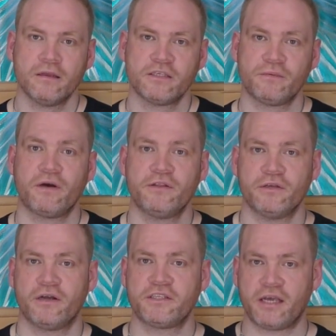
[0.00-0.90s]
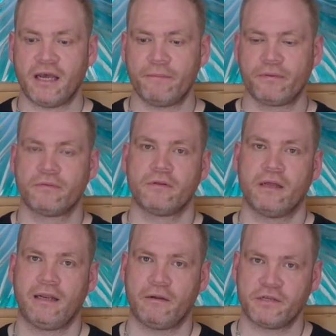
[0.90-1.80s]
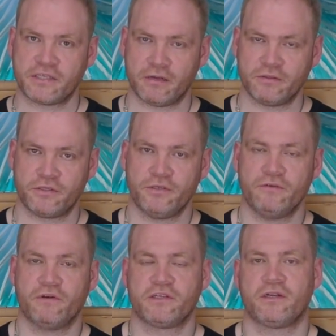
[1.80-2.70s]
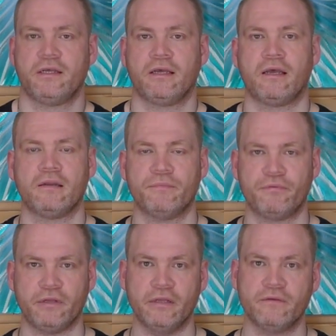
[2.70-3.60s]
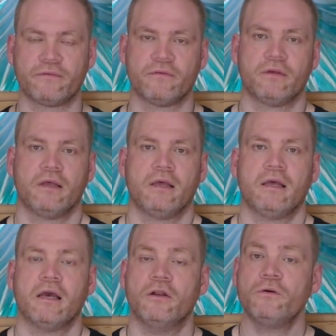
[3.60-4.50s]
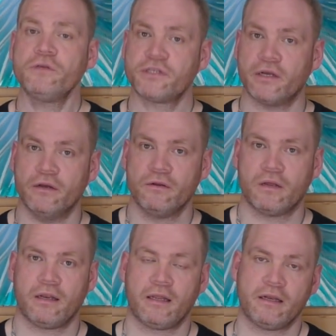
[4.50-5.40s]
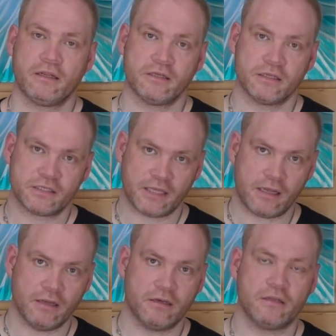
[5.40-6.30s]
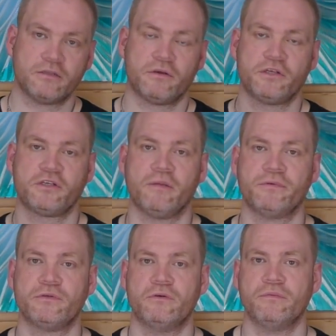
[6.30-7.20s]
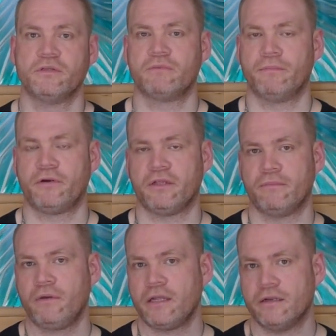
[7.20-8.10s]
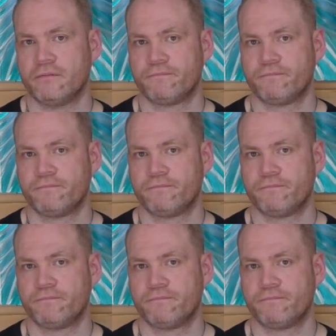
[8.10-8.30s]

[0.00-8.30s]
So what I do, I tap, allow the sound to resonate and breathe, and also allow the sound to actually absorb into my body and mind.